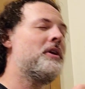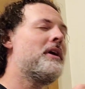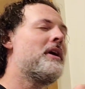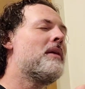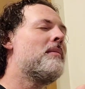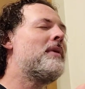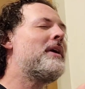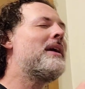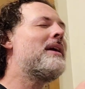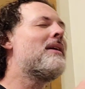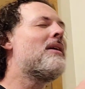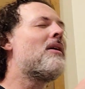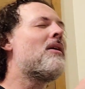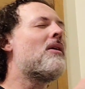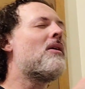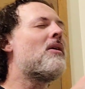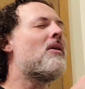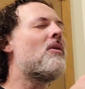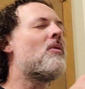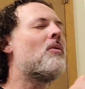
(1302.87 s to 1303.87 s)
Jimmy
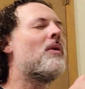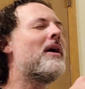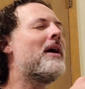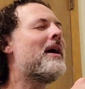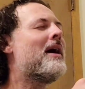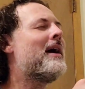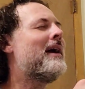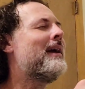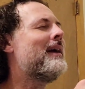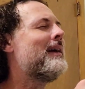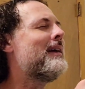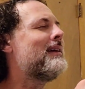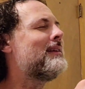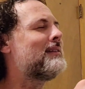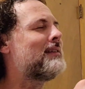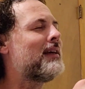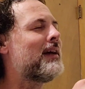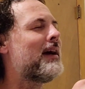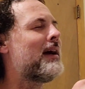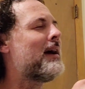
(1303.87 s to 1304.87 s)

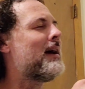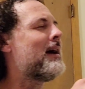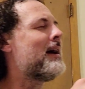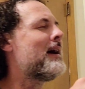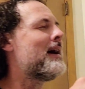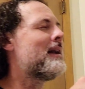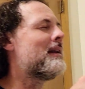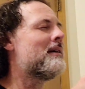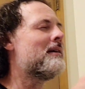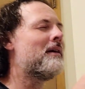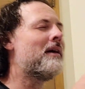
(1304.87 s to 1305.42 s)
always had